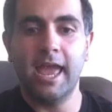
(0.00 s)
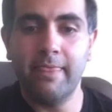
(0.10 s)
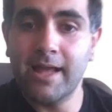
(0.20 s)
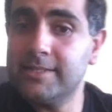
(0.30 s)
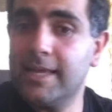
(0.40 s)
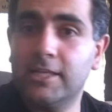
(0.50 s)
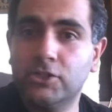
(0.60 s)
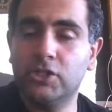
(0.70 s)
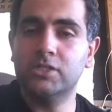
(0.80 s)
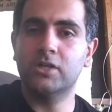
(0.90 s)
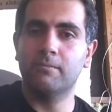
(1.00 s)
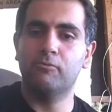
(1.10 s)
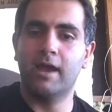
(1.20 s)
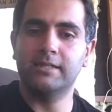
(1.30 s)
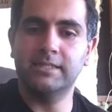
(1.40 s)
that's it. Just start
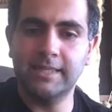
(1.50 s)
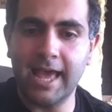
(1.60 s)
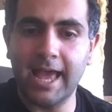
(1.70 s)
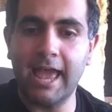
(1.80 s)
practicing that.